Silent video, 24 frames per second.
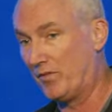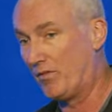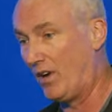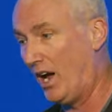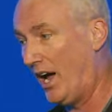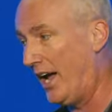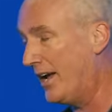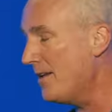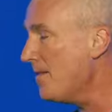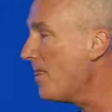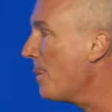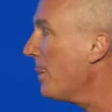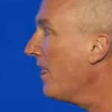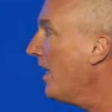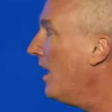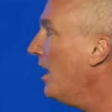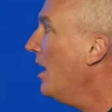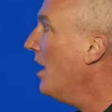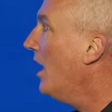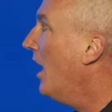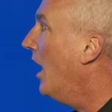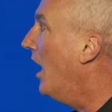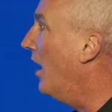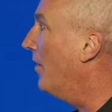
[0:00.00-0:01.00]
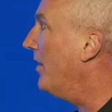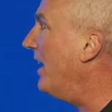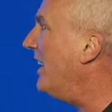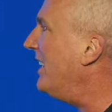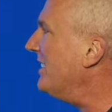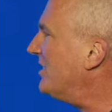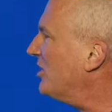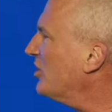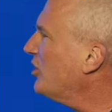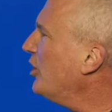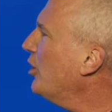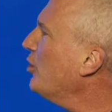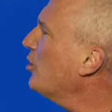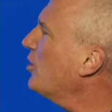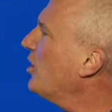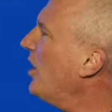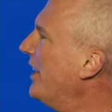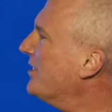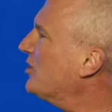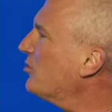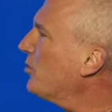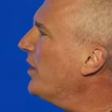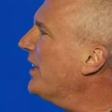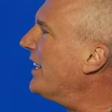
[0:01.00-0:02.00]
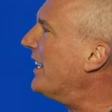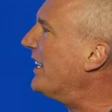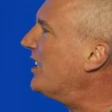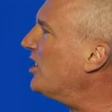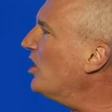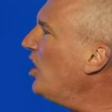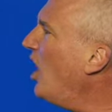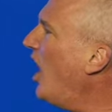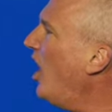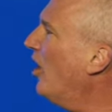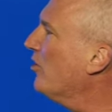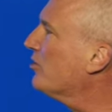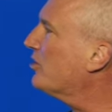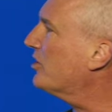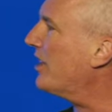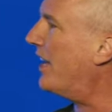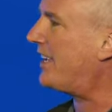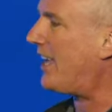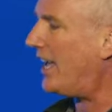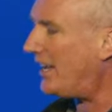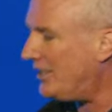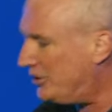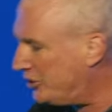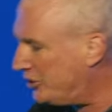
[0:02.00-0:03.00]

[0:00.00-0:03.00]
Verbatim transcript: right? Um, and it's too close. It's really close. Like, hey,